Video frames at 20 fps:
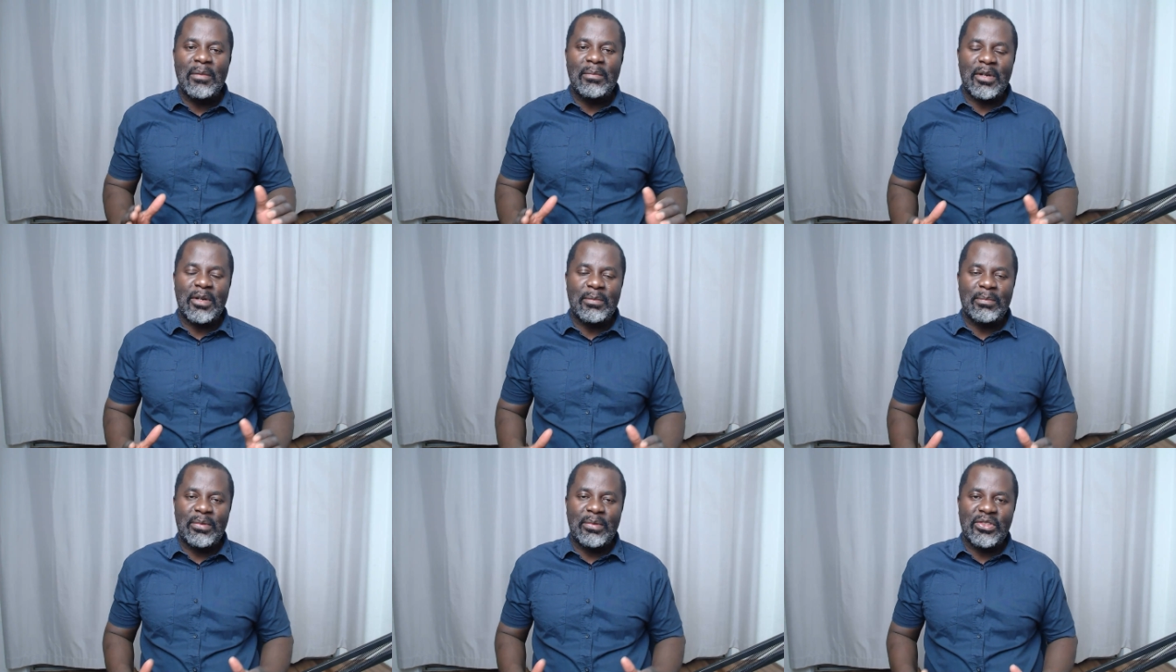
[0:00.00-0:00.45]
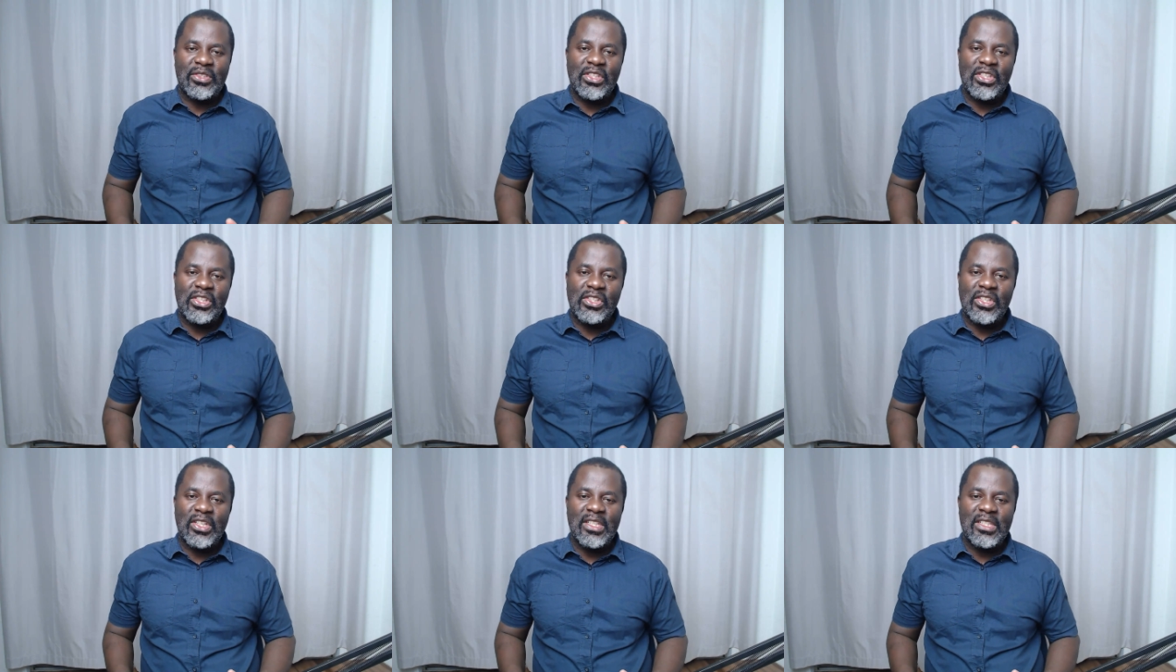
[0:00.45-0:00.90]

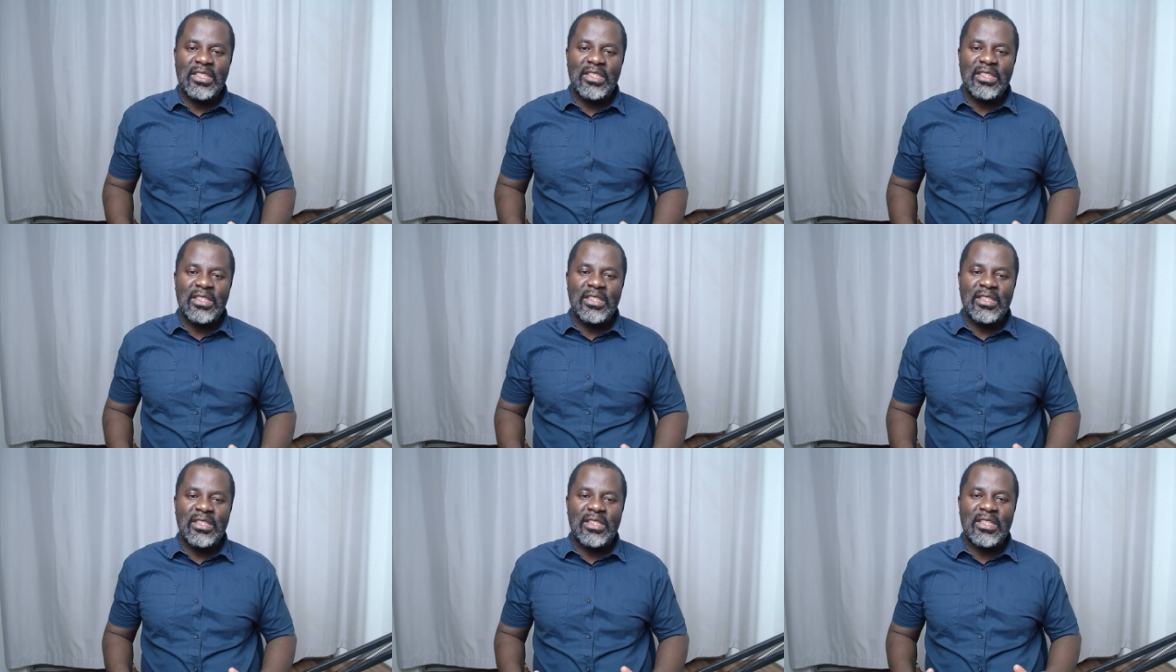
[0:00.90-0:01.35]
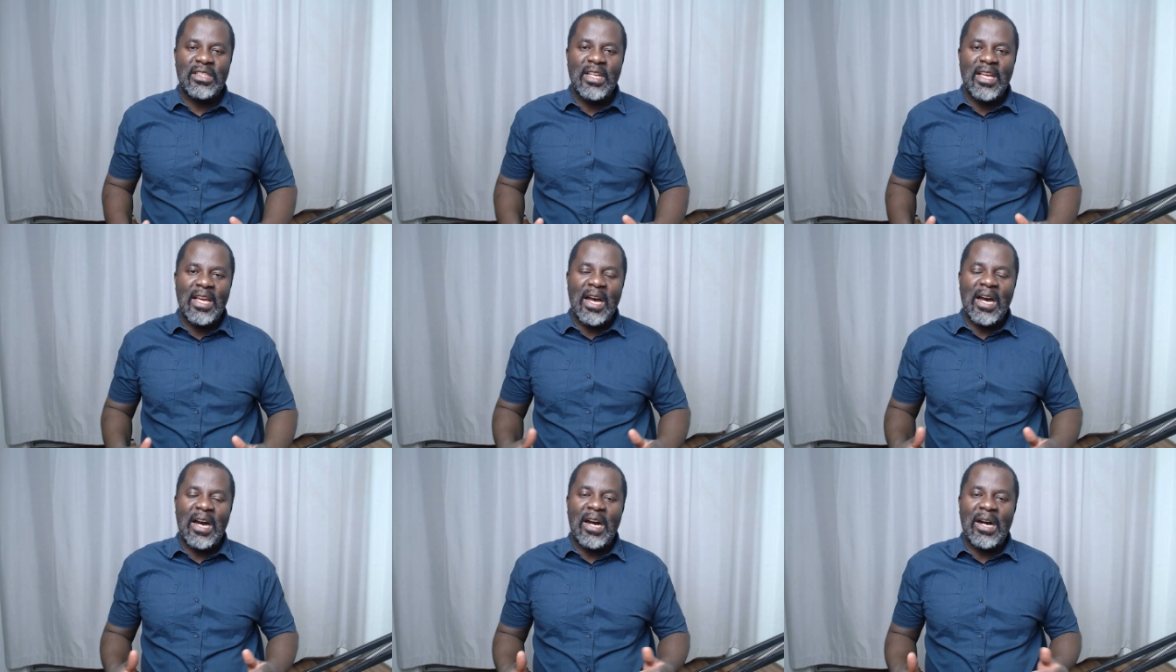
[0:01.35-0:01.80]
prepositions
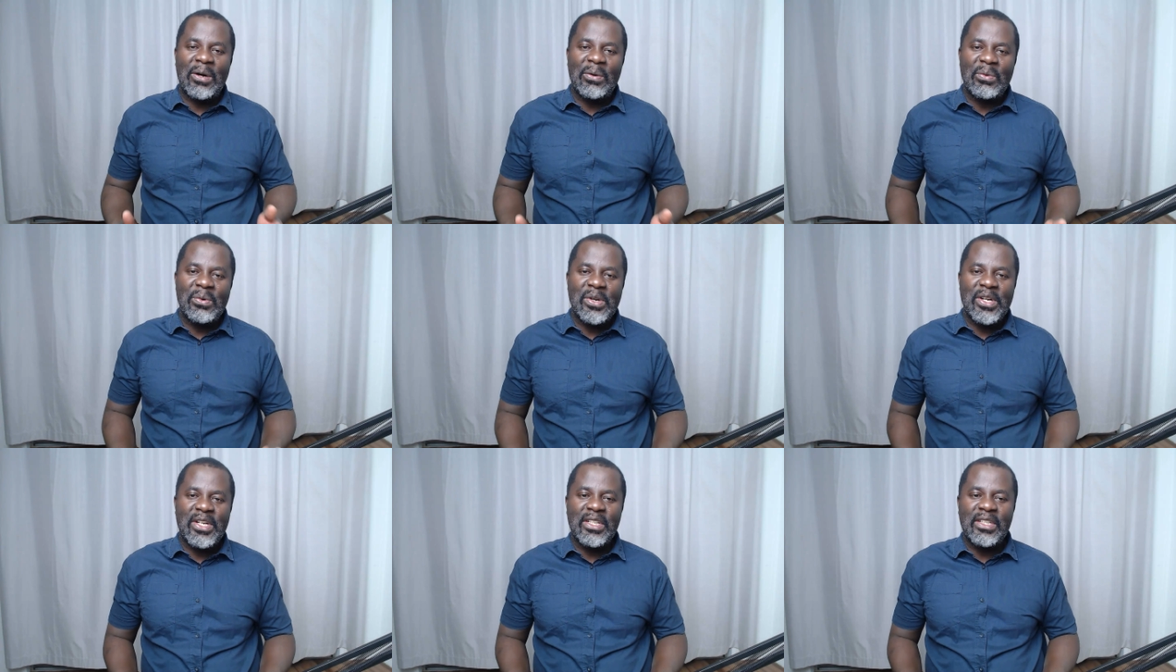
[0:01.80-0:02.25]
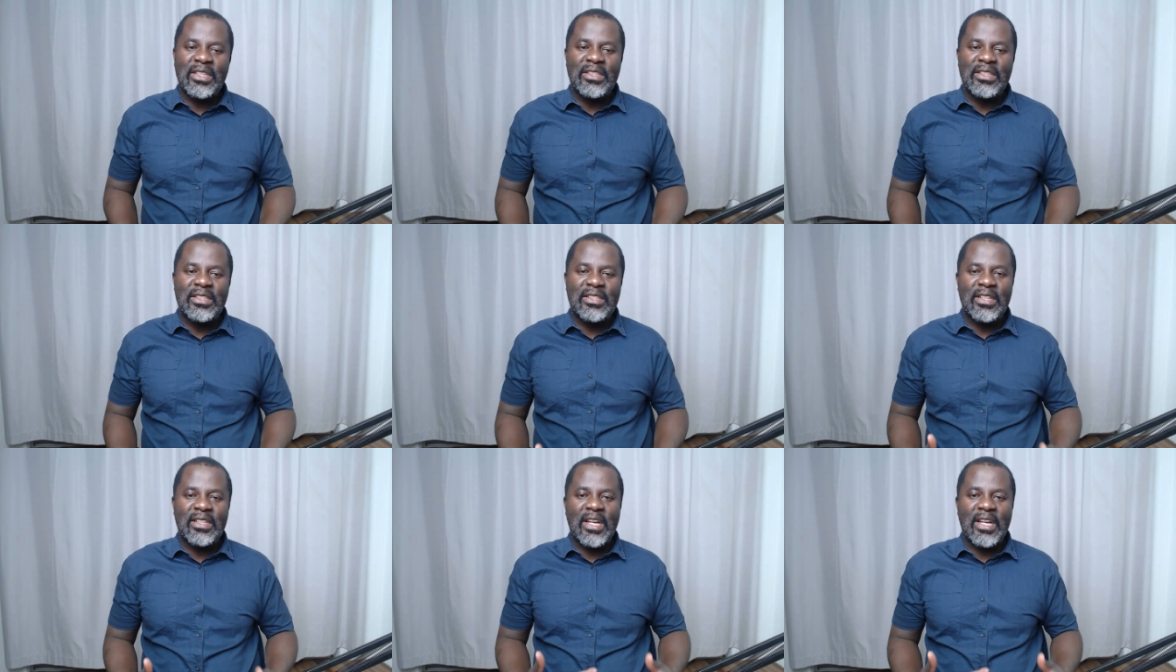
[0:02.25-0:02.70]
are
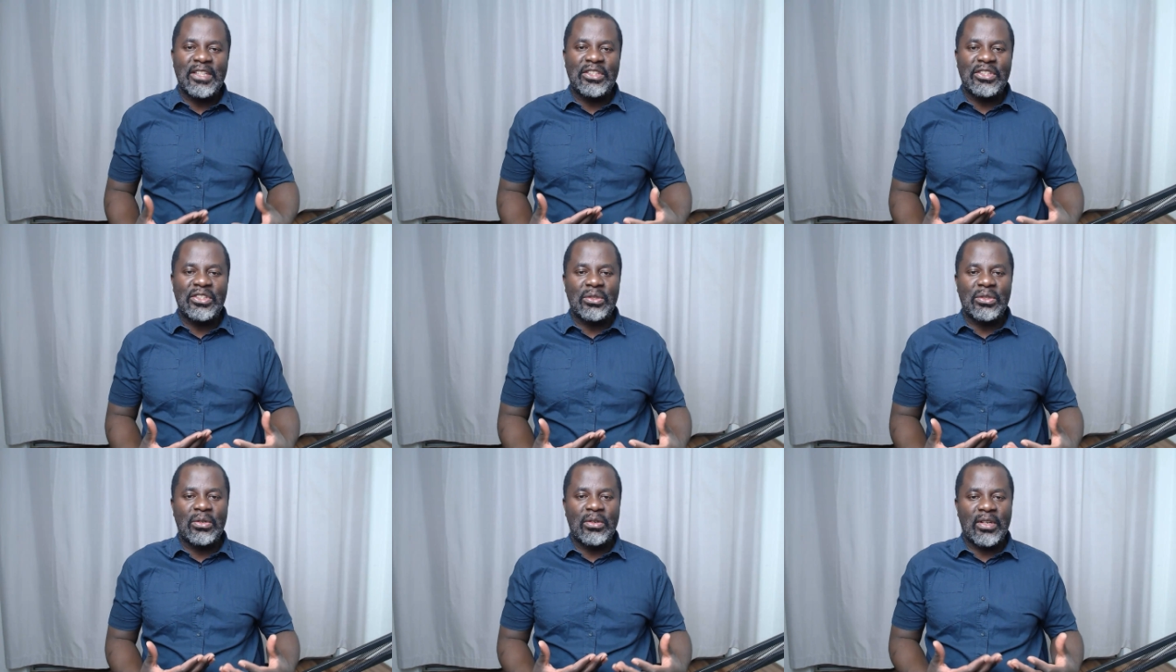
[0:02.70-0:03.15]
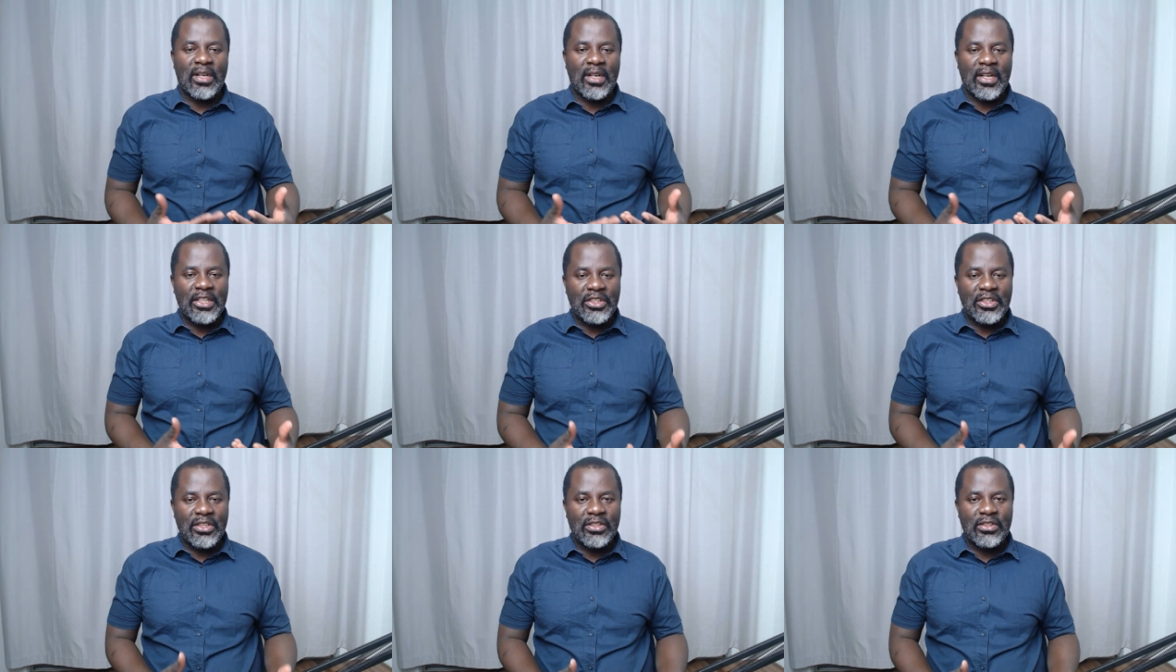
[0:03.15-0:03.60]
words that show
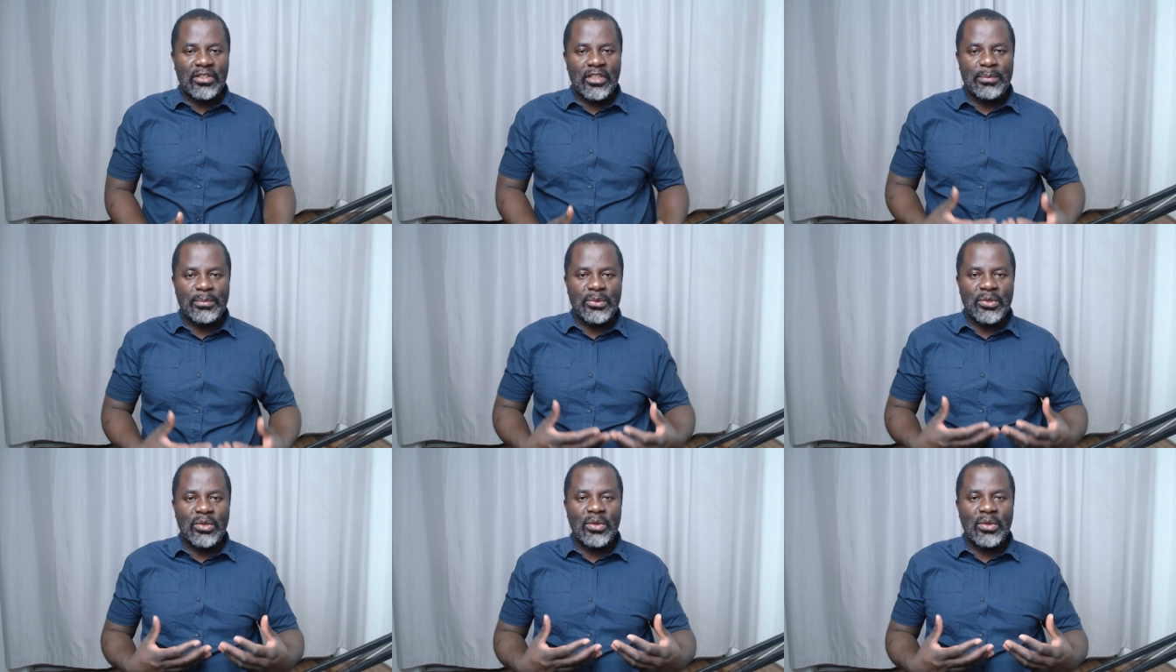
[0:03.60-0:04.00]
relationships.